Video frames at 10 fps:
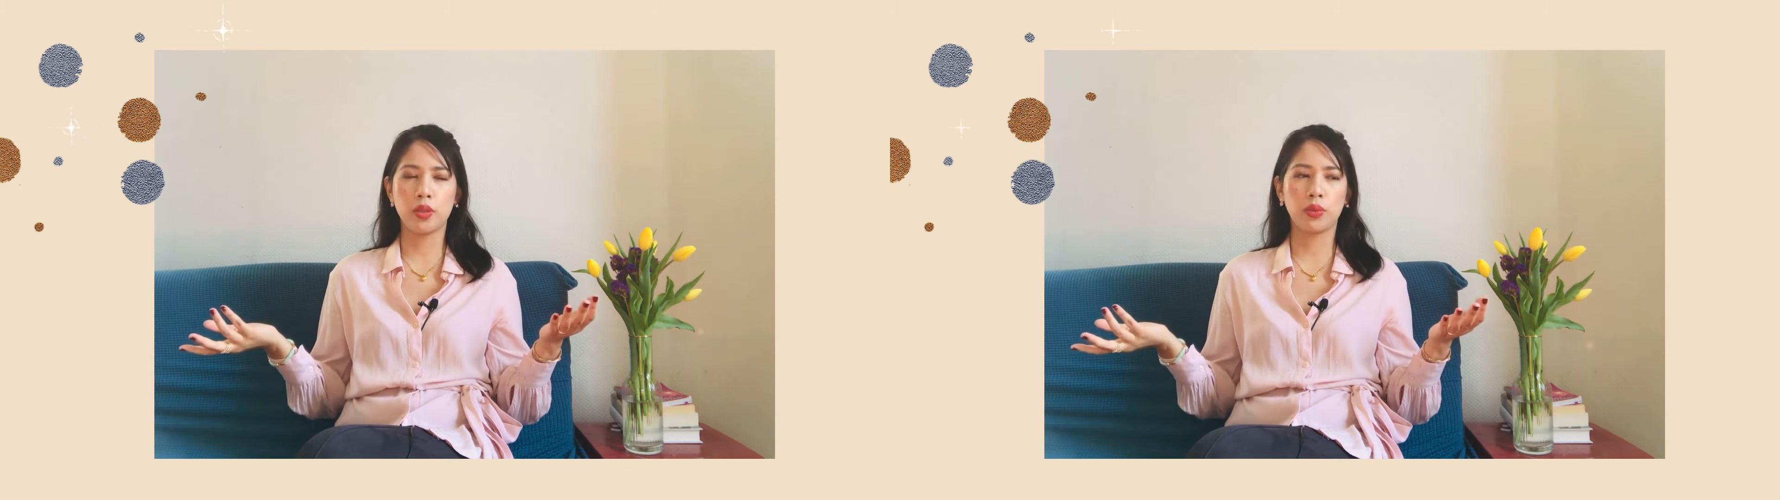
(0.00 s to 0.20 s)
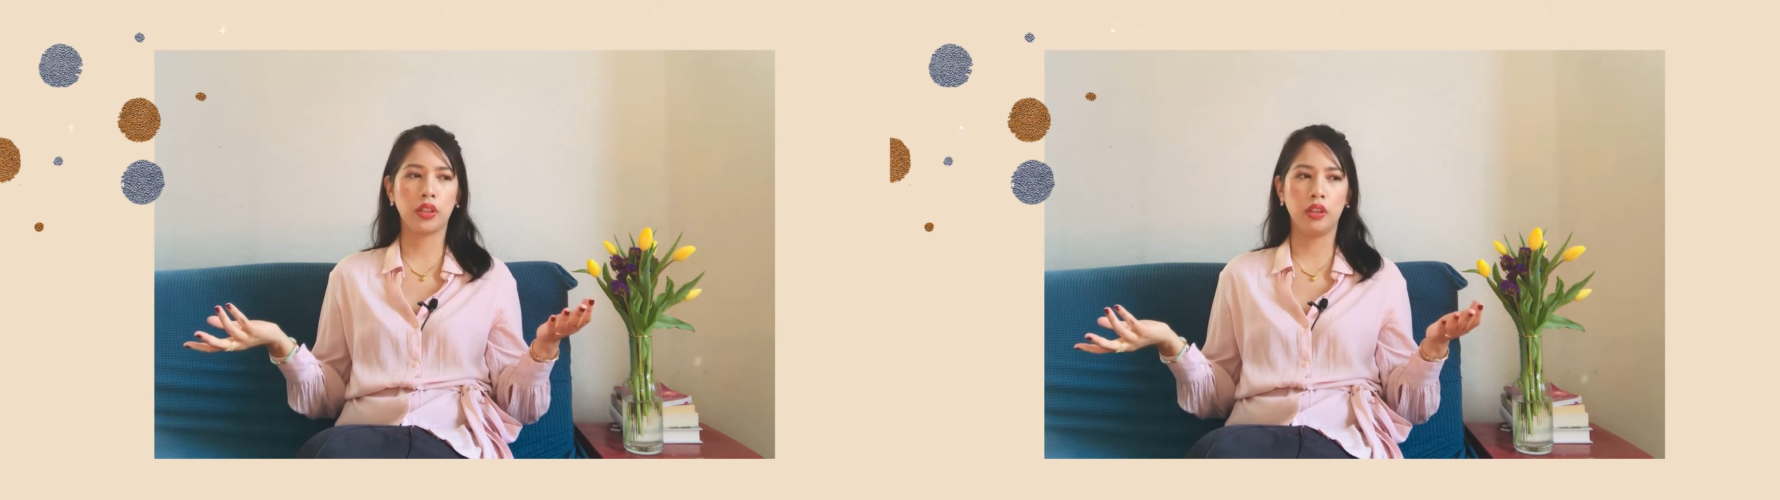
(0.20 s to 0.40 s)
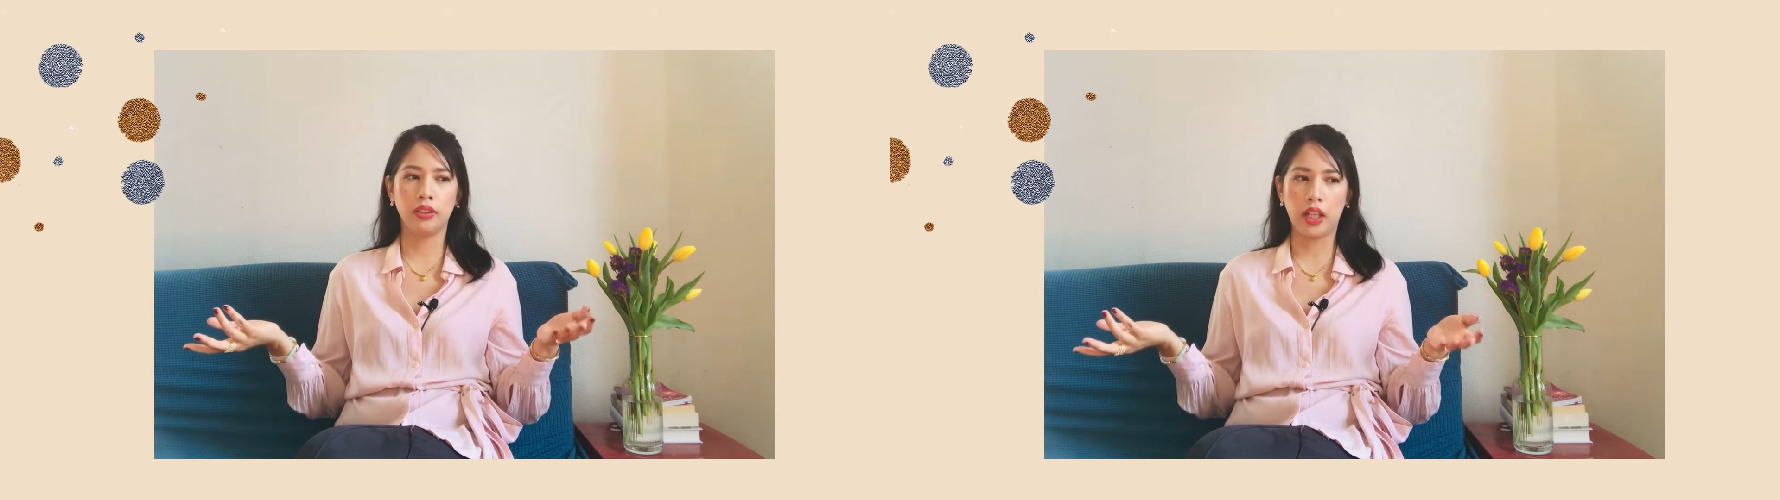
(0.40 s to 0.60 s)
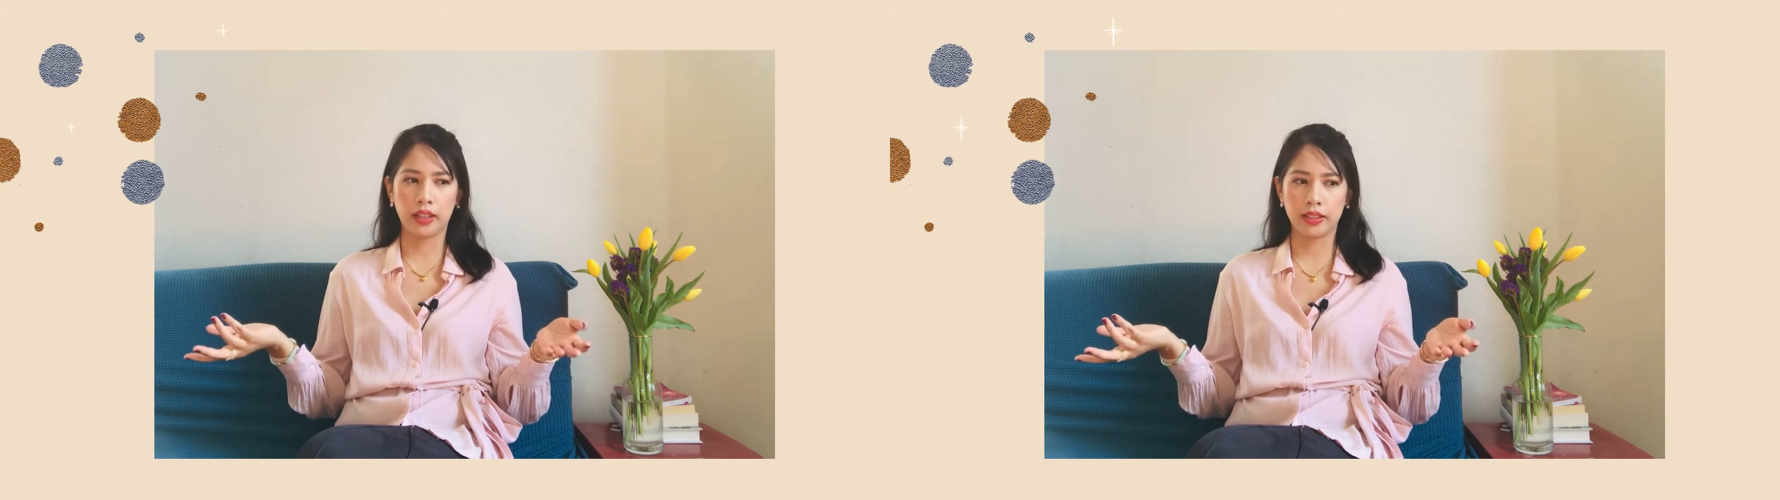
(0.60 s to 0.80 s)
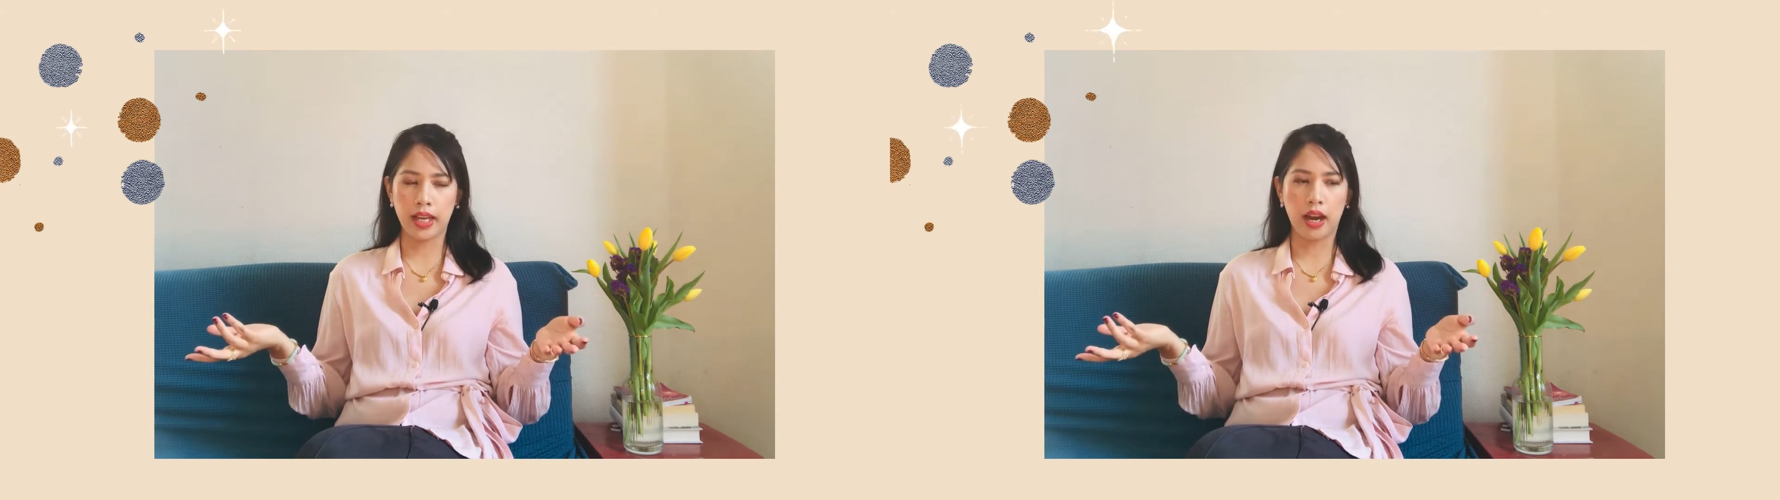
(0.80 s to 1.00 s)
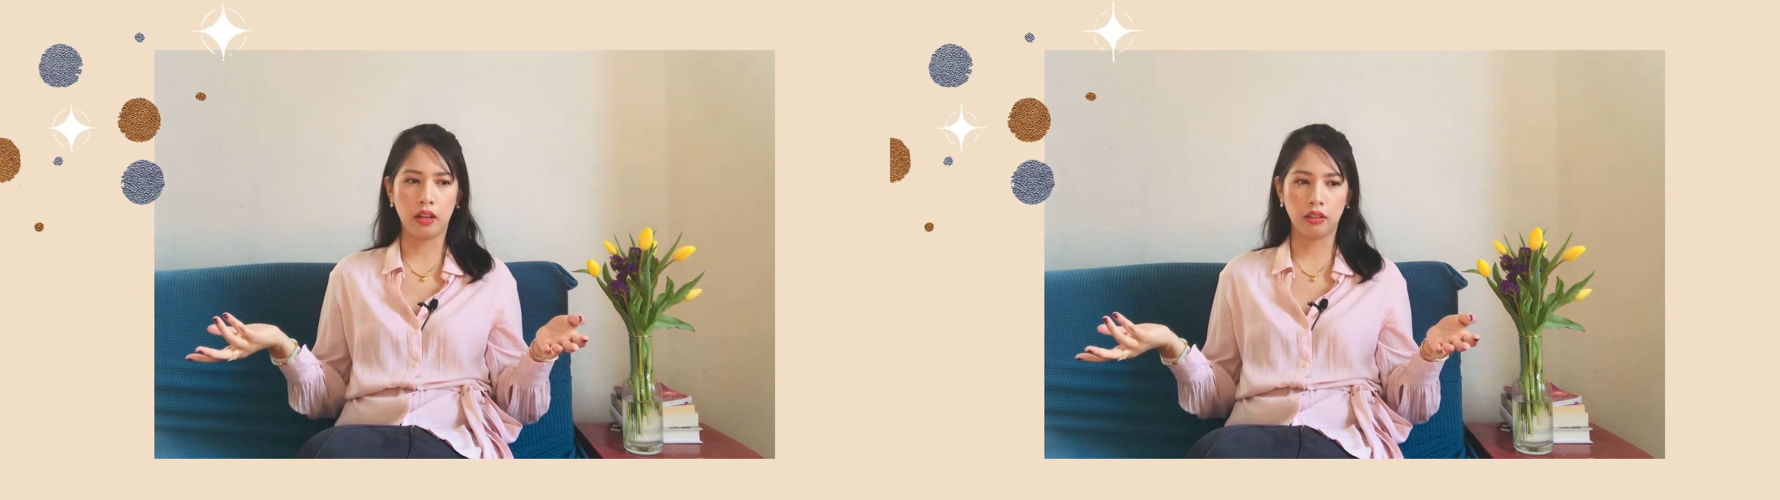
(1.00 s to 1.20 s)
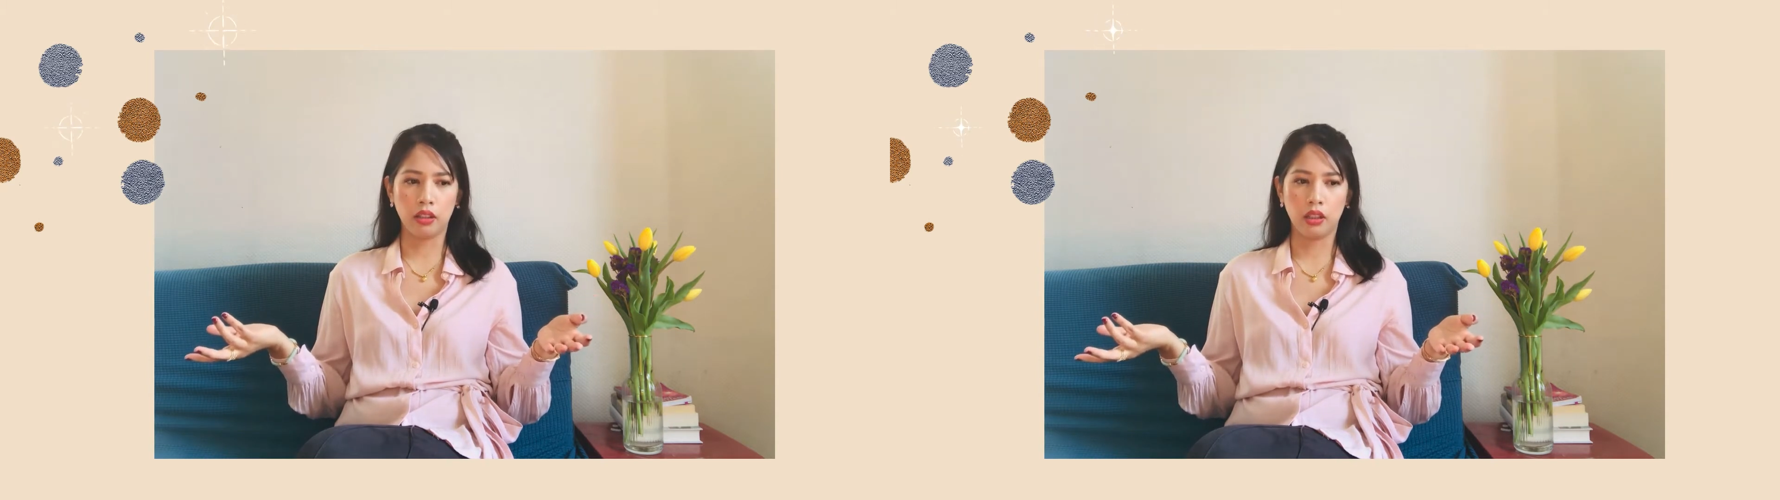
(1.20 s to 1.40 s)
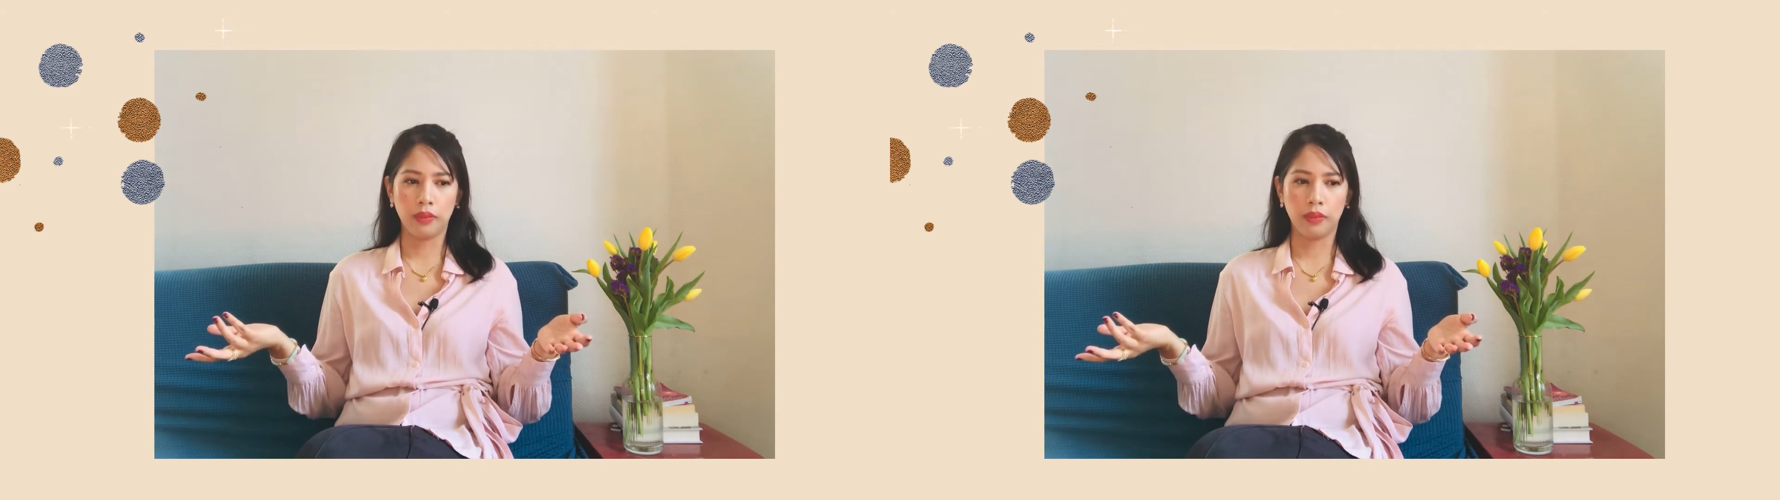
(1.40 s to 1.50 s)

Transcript: were on lockdown.